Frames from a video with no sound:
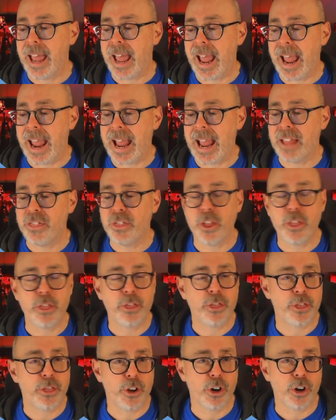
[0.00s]
and the
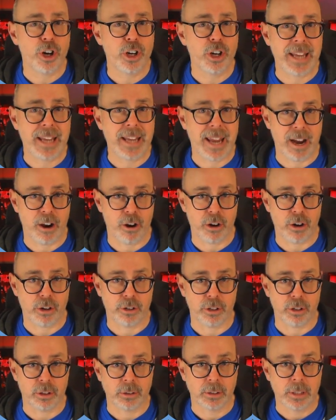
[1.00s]
third
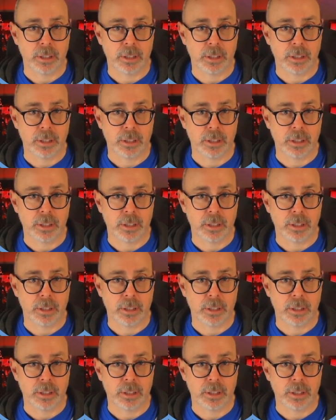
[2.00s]
character.